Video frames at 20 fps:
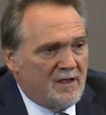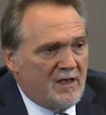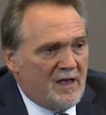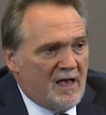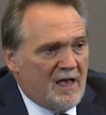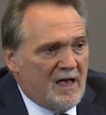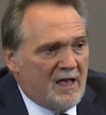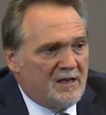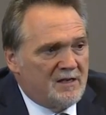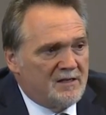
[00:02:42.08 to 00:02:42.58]

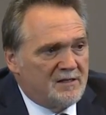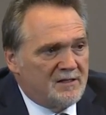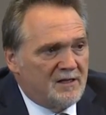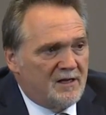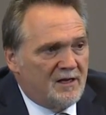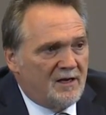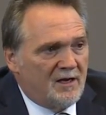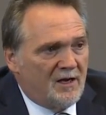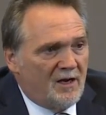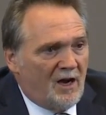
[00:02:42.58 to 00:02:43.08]
And
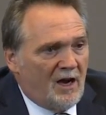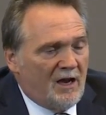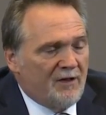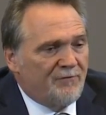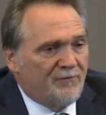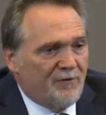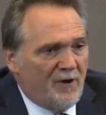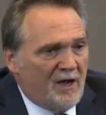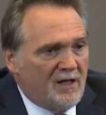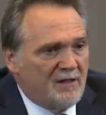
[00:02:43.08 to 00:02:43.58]
I
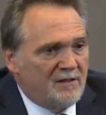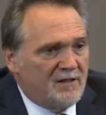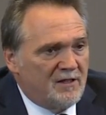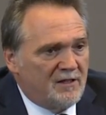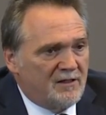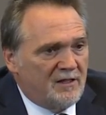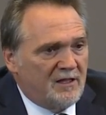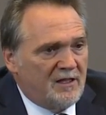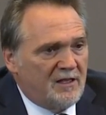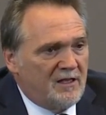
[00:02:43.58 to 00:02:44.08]
find
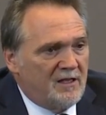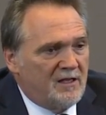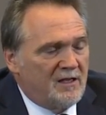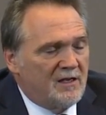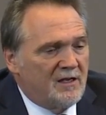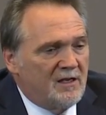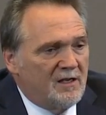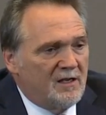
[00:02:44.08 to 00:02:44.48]
that the